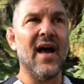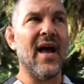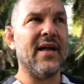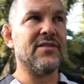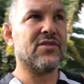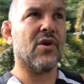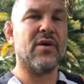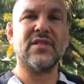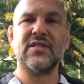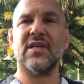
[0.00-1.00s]
And so
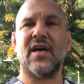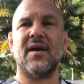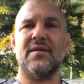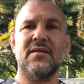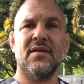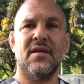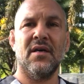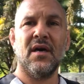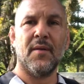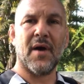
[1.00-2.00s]
it's uh,
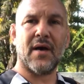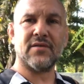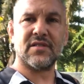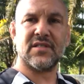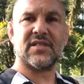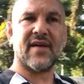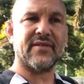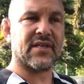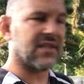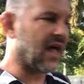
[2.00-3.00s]
about
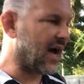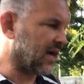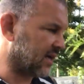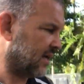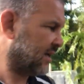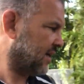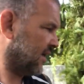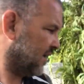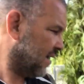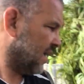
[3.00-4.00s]
seven o'clock,
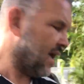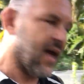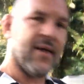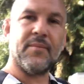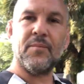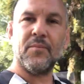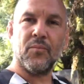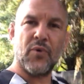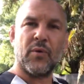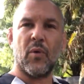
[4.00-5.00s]
and
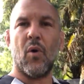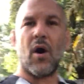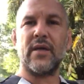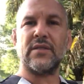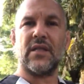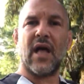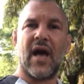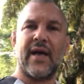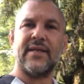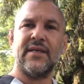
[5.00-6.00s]
we were walking the
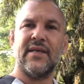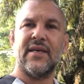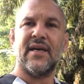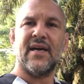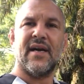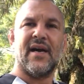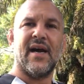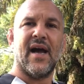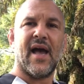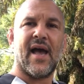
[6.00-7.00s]
line,
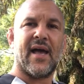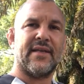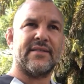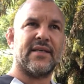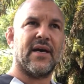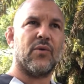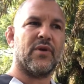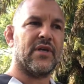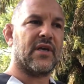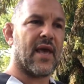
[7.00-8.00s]
and uh,
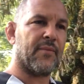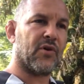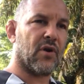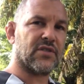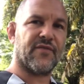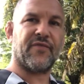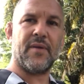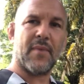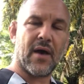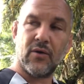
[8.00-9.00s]
we came across a
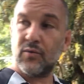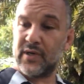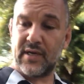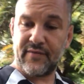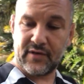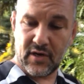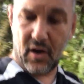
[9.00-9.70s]
female who we didn't even